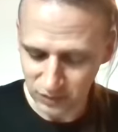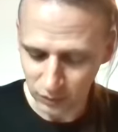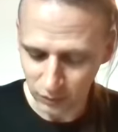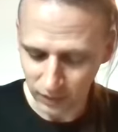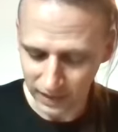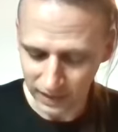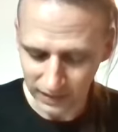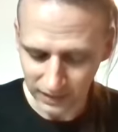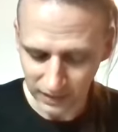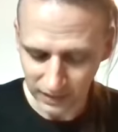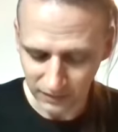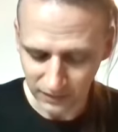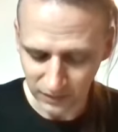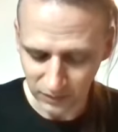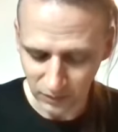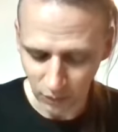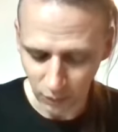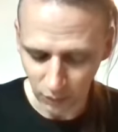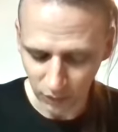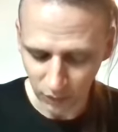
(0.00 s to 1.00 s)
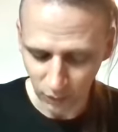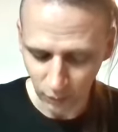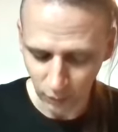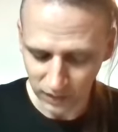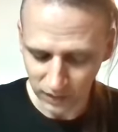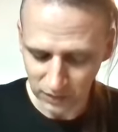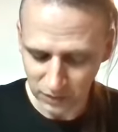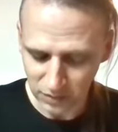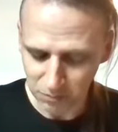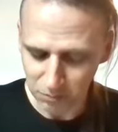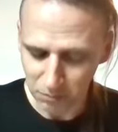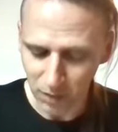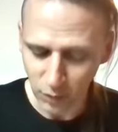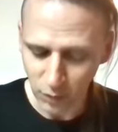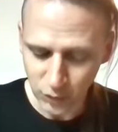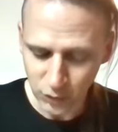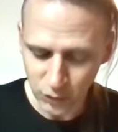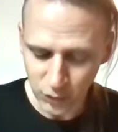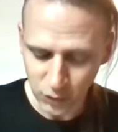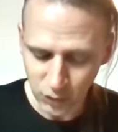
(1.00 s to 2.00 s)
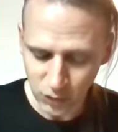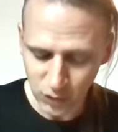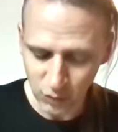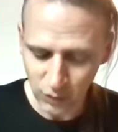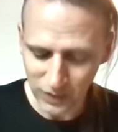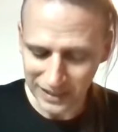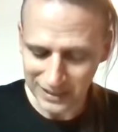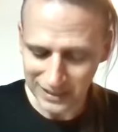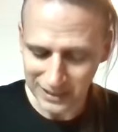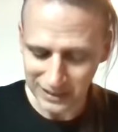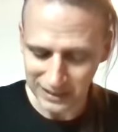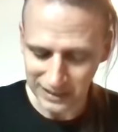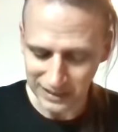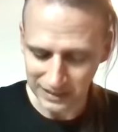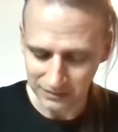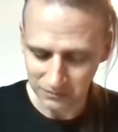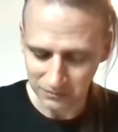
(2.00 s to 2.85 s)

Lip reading: away on the north wind most sweetly